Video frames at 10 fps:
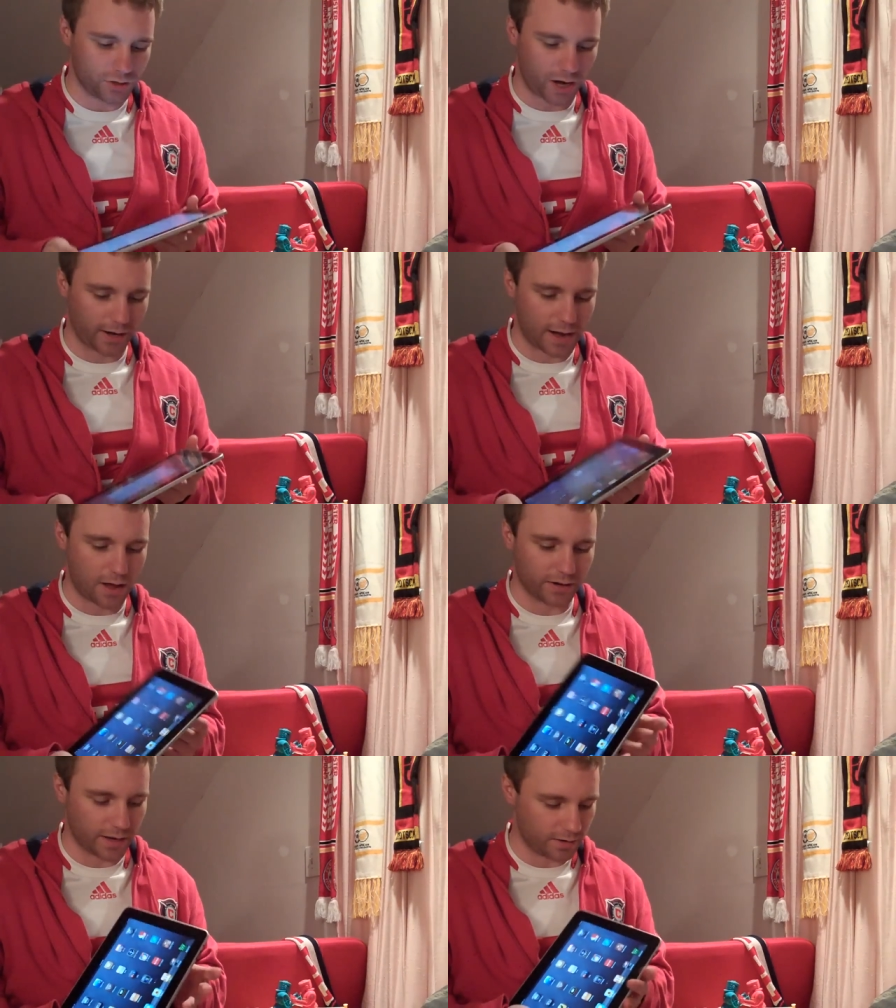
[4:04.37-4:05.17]
Check it
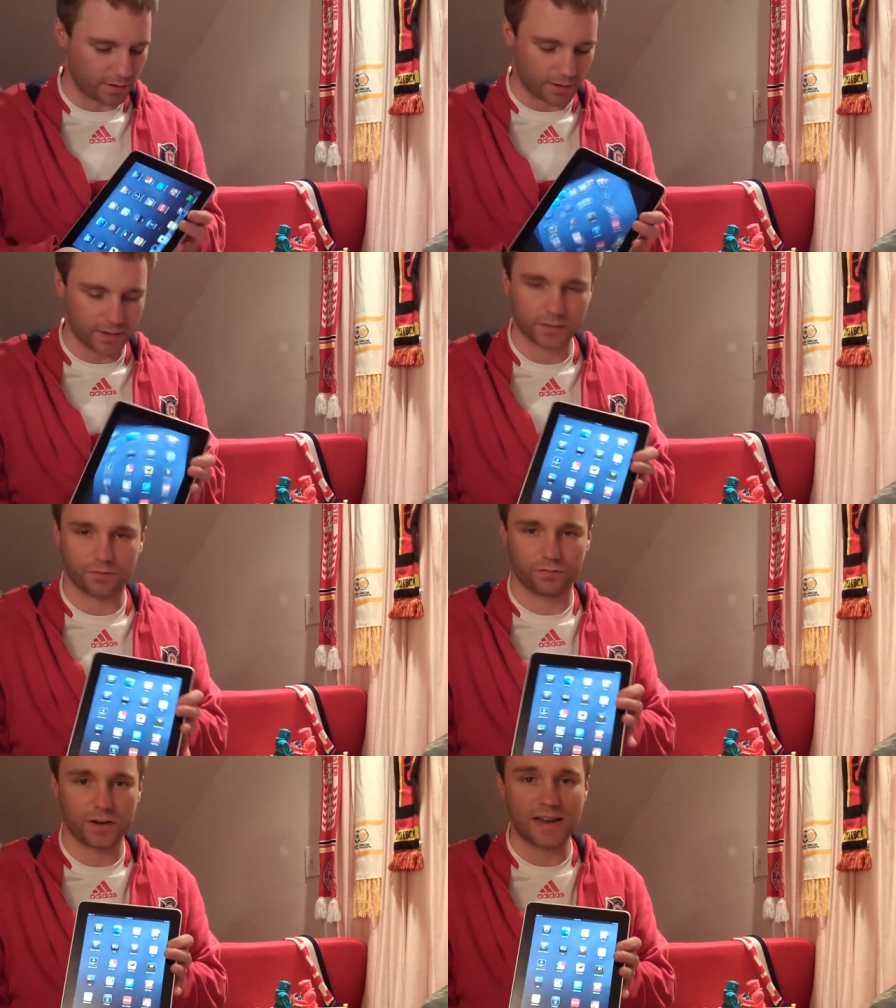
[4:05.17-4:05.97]
out again. It is
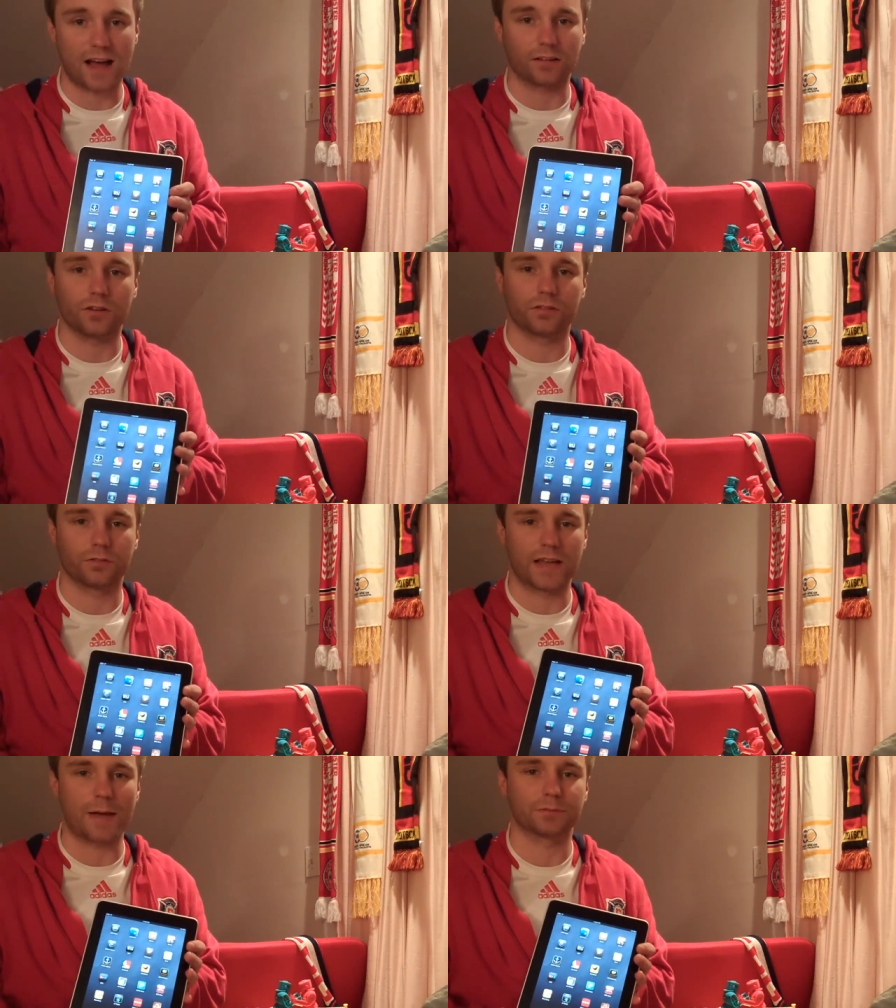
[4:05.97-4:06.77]
a free download
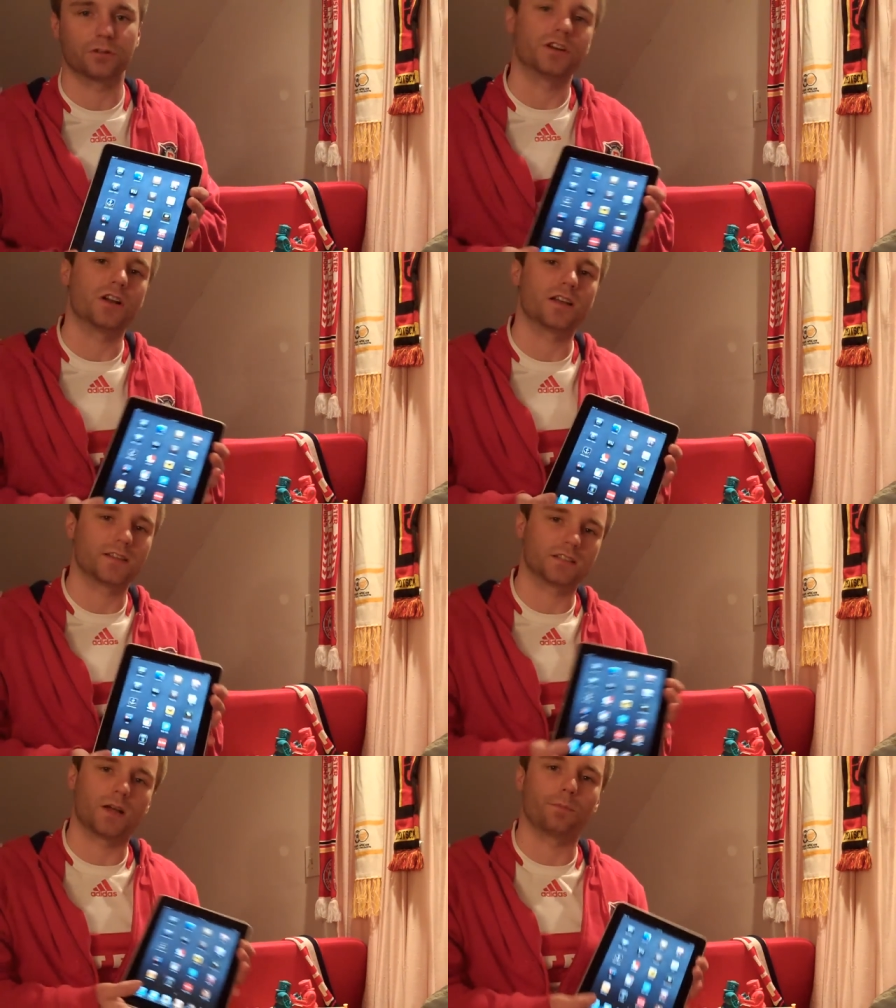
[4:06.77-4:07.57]
through the App Store. It
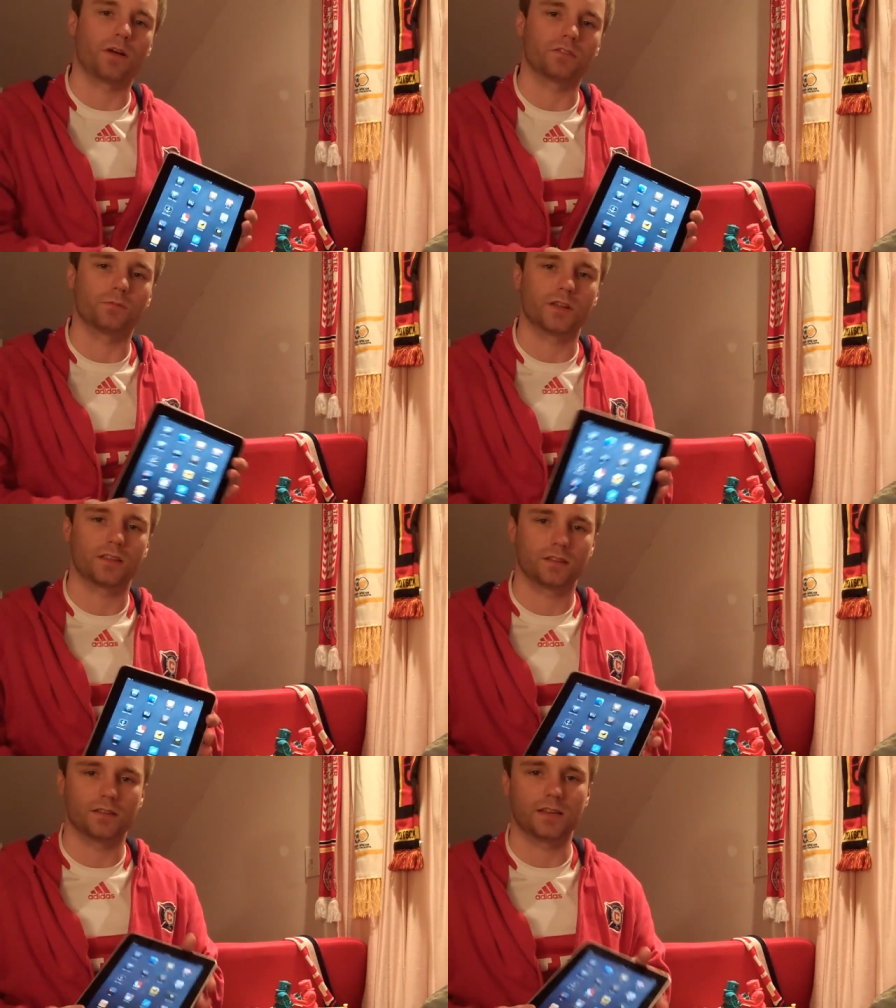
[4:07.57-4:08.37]
doesn't come bundled
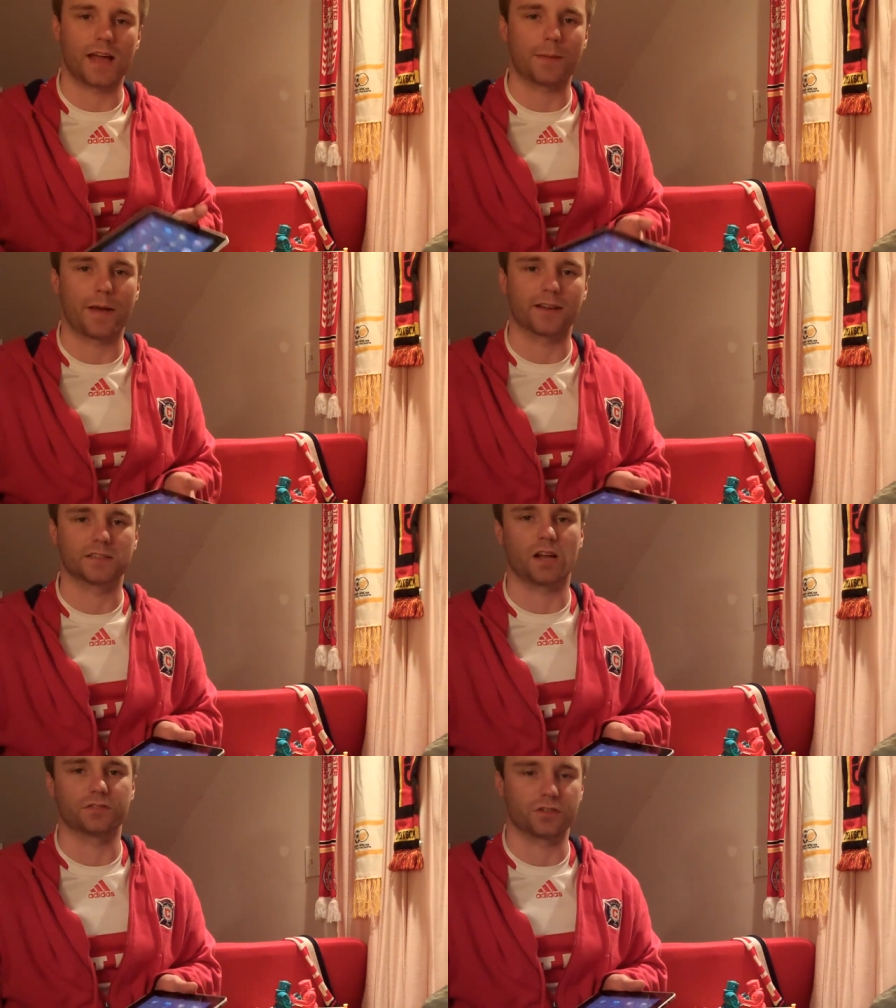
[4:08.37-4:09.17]
with the iPad
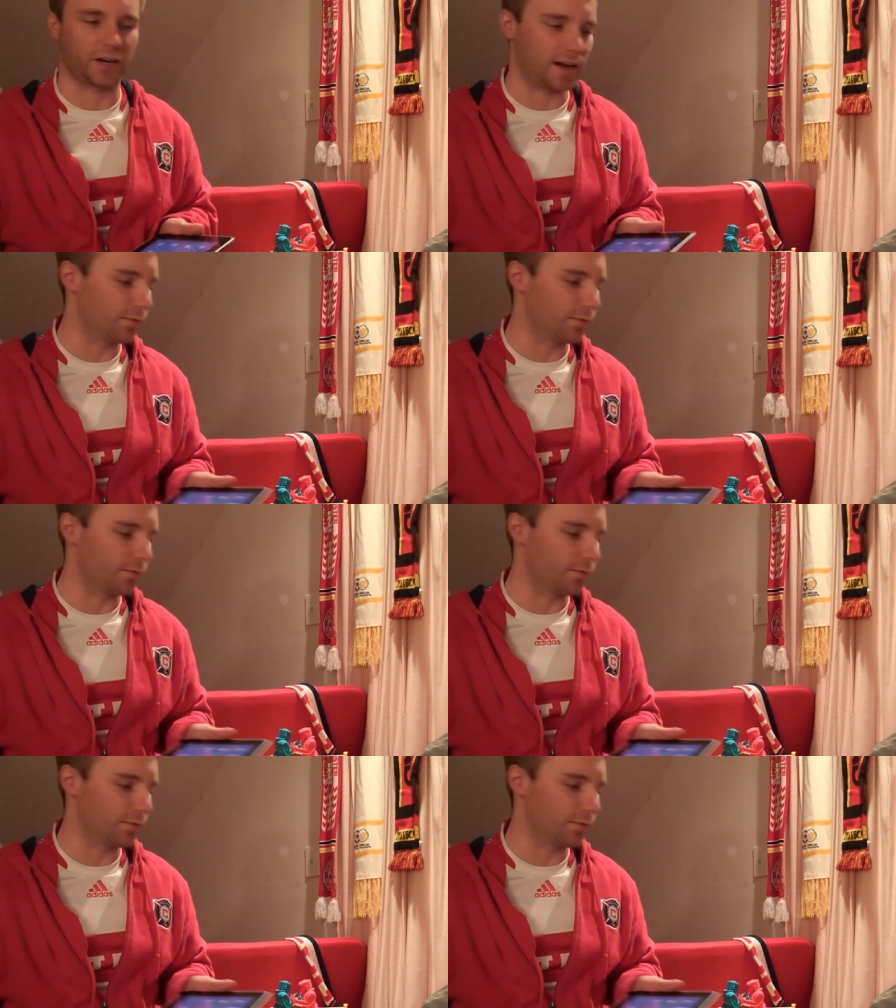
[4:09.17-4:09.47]
itself, so check it